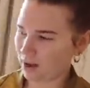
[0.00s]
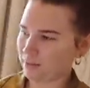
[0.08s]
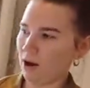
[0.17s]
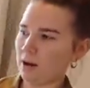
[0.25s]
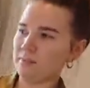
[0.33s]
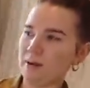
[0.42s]
My
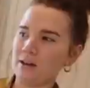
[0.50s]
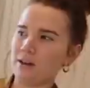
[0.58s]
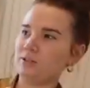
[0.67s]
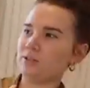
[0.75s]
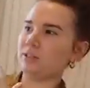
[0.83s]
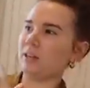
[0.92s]
mom
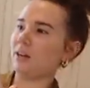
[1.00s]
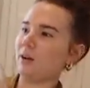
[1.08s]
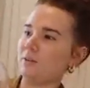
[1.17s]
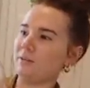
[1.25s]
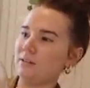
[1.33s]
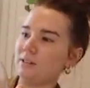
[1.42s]
just like got
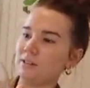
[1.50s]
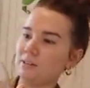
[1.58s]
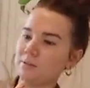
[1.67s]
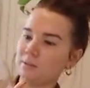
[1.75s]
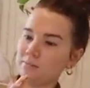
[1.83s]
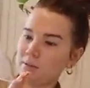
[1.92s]
one of these and
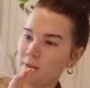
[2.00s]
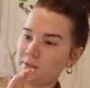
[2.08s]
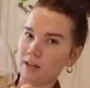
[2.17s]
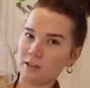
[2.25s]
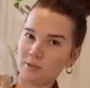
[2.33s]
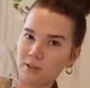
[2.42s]
was
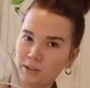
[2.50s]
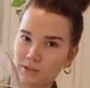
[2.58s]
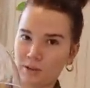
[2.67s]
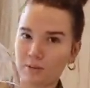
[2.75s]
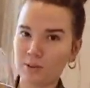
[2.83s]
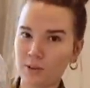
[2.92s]
obsessed with it.
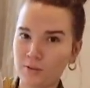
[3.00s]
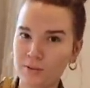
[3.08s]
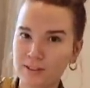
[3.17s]
So I wonder